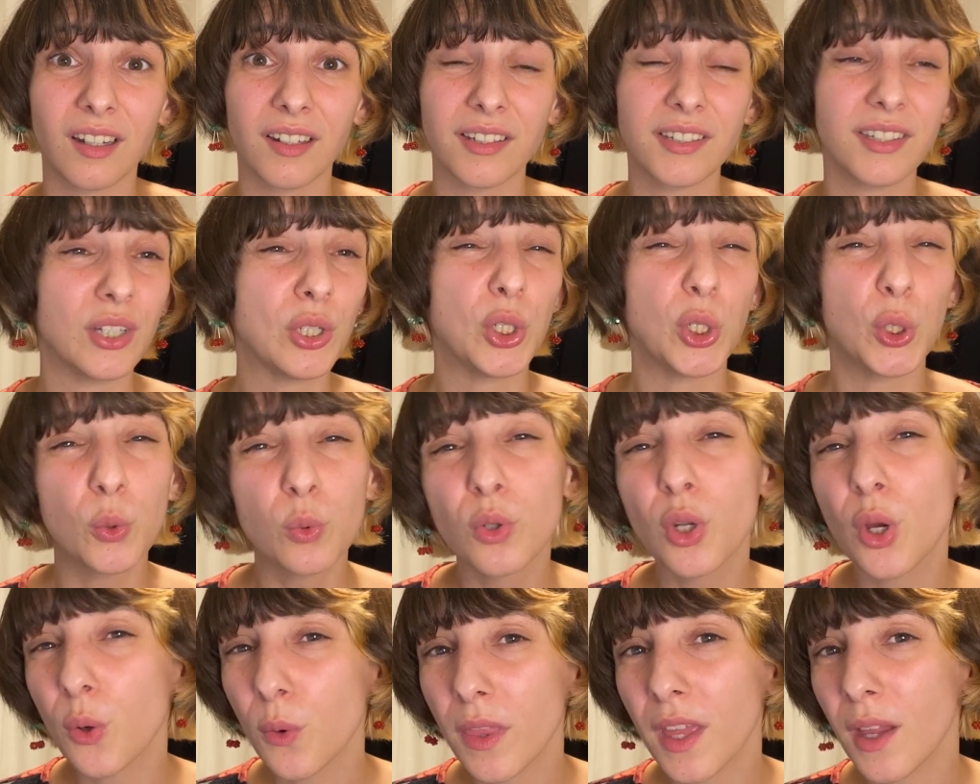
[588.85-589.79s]
Did you
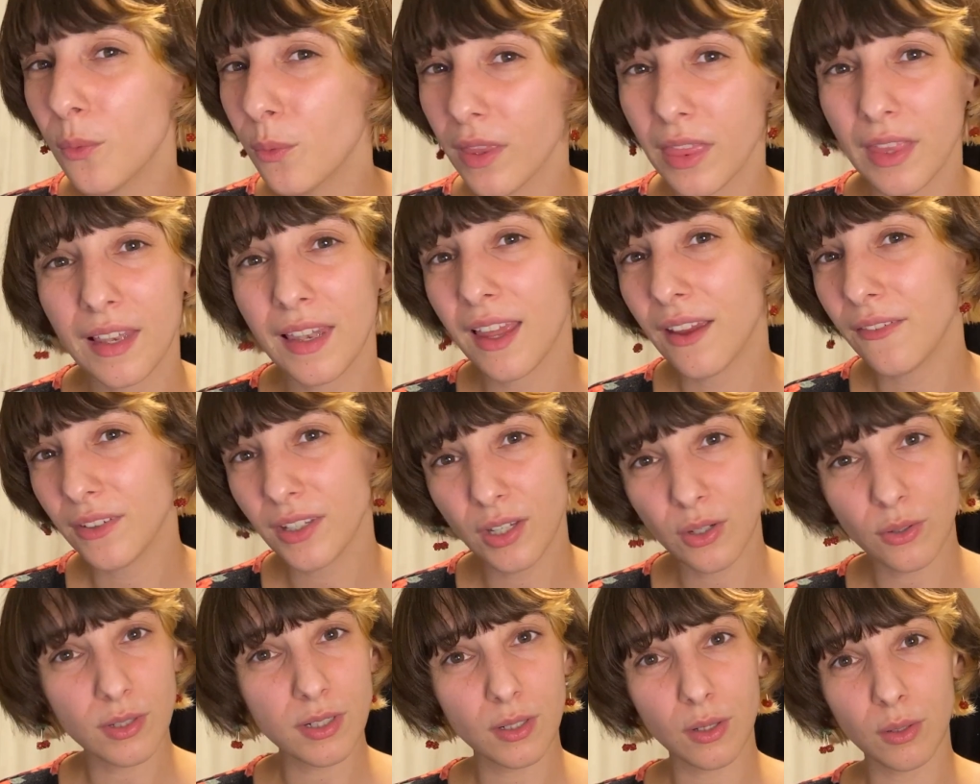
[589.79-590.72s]
know that with 11
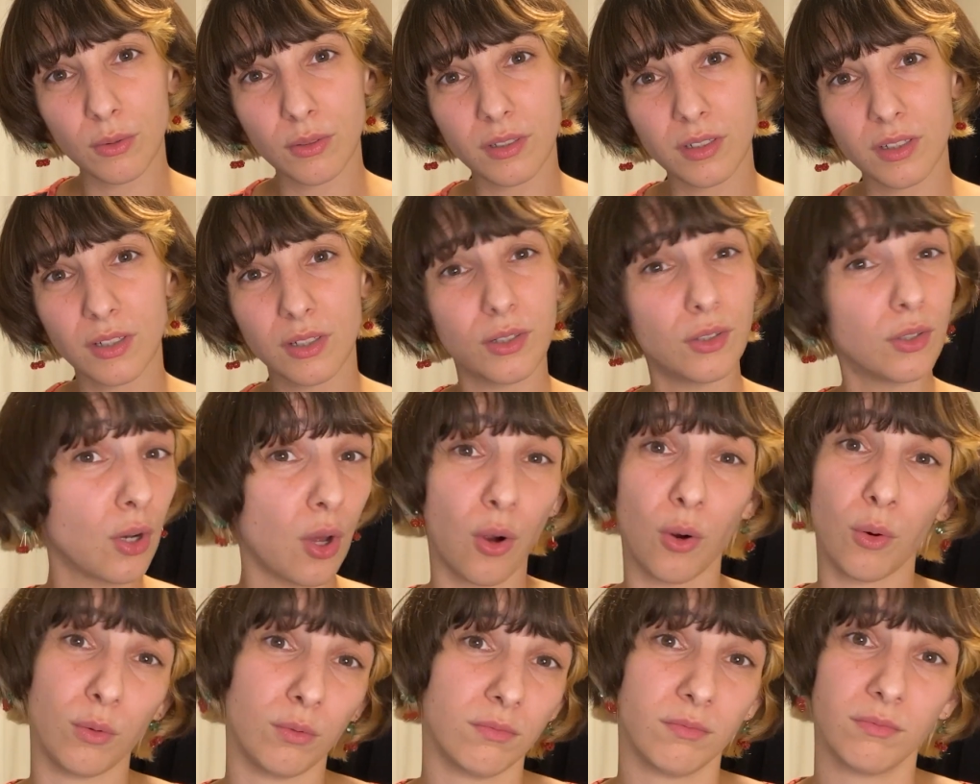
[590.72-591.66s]
years old?
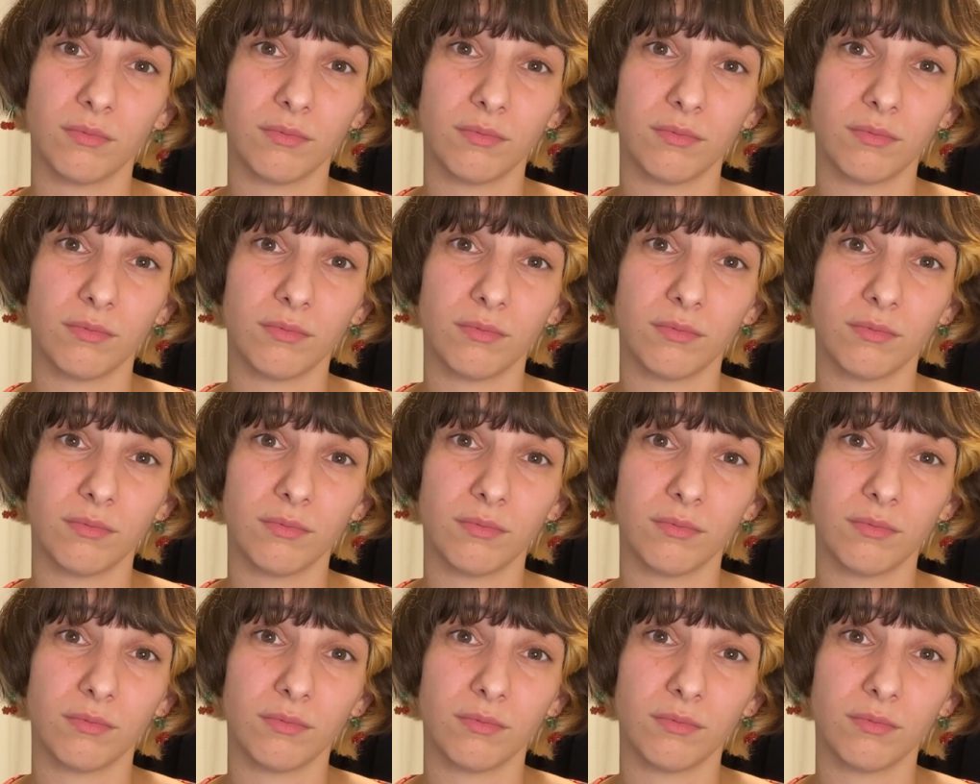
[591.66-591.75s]
No.